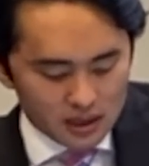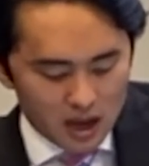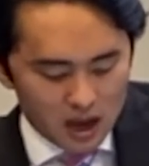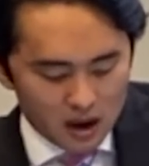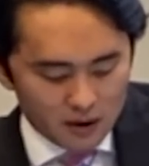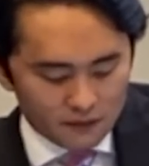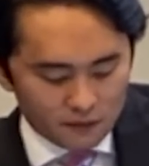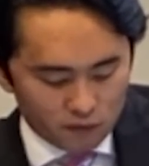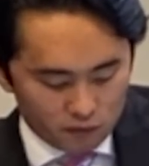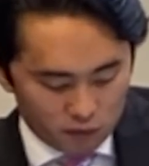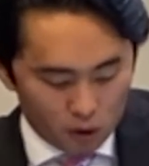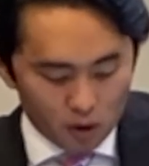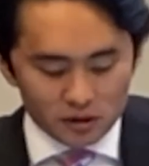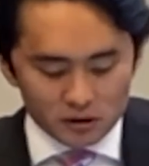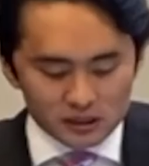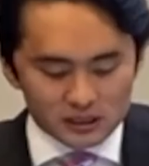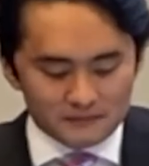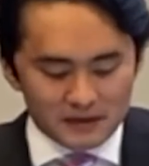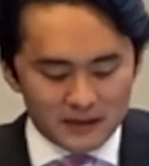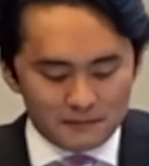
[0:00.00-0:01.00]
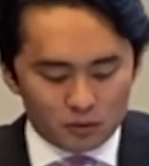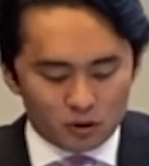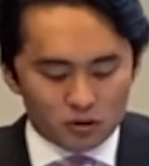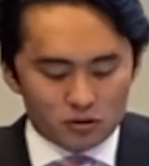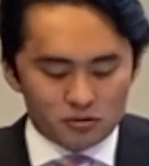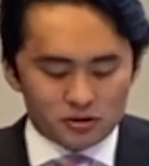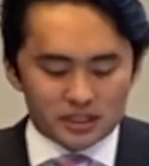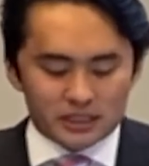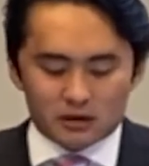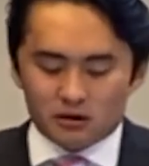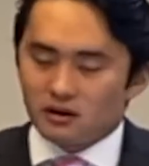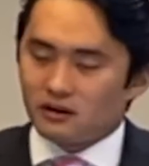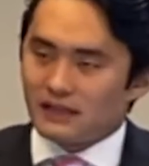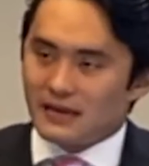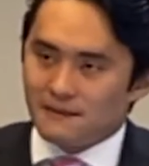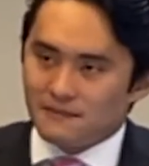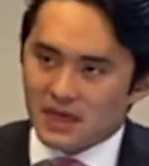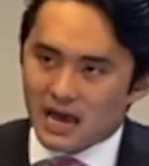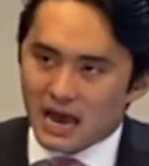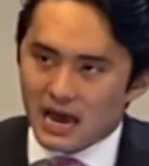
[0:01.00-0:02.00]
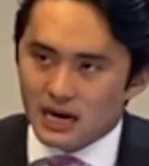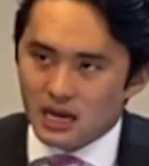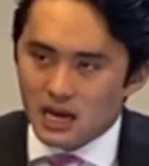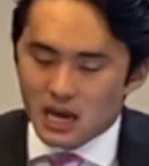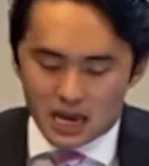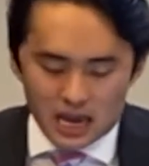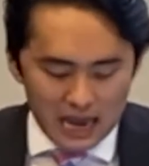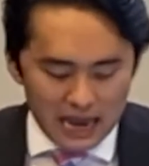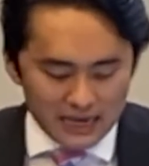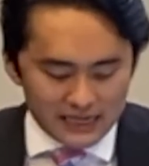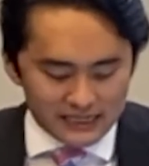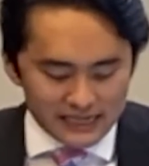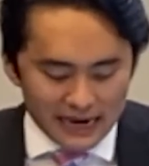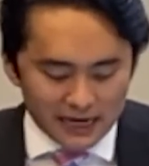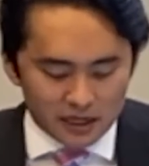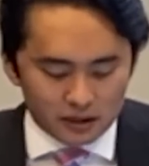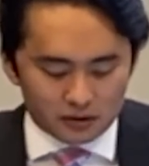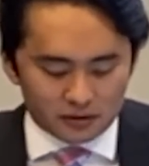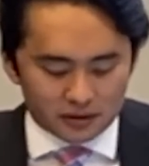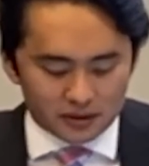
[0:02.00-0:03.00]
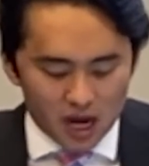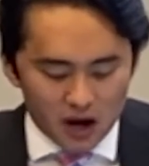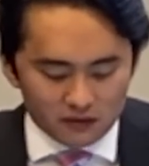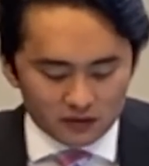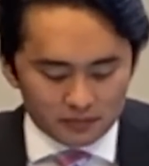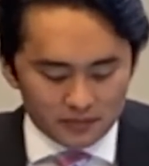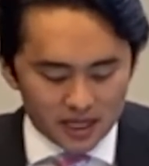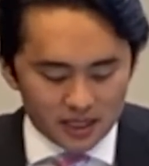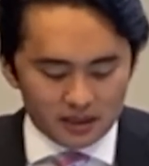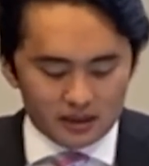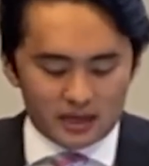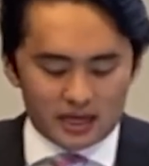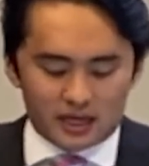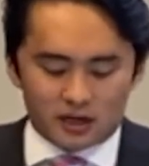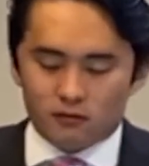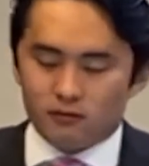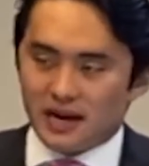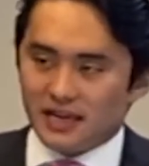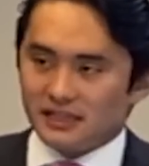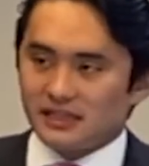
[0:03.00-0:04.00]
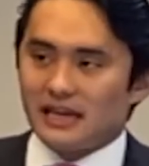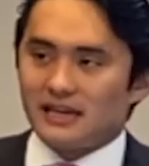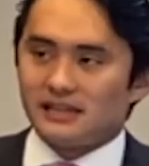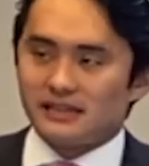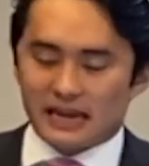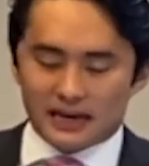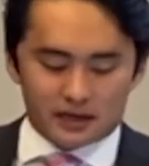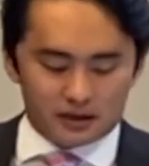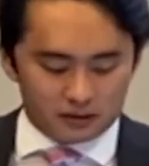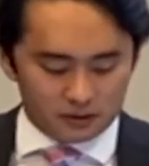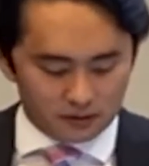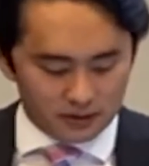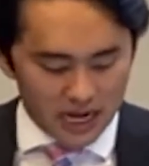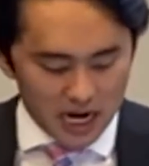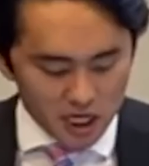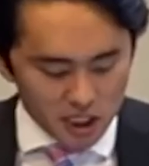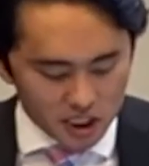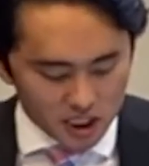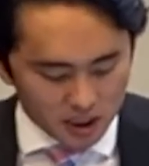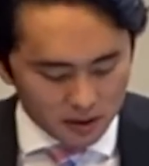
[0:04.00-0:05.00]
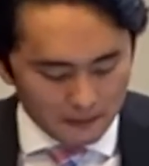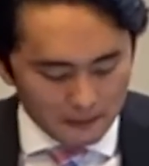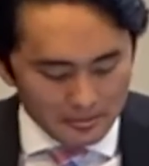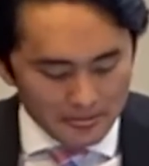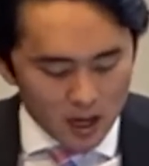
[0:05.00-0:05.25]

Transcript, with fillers: uh, for those people who still claim that a secular government equates a secular nation.